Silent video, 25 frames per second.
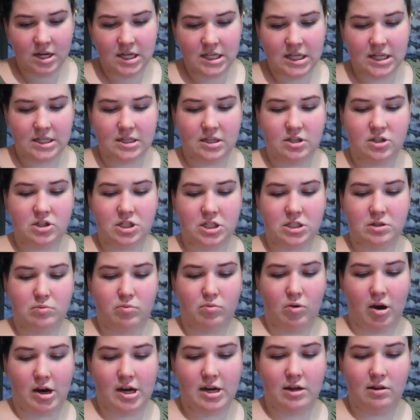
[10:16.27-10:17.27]
This is just
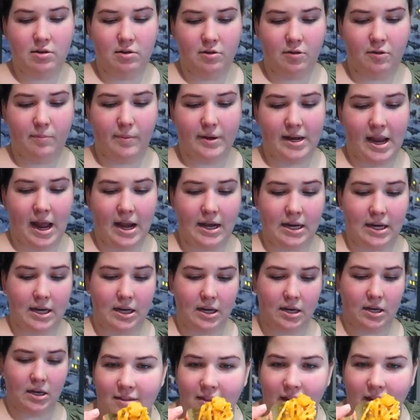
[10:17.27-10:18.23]
regular spaghetti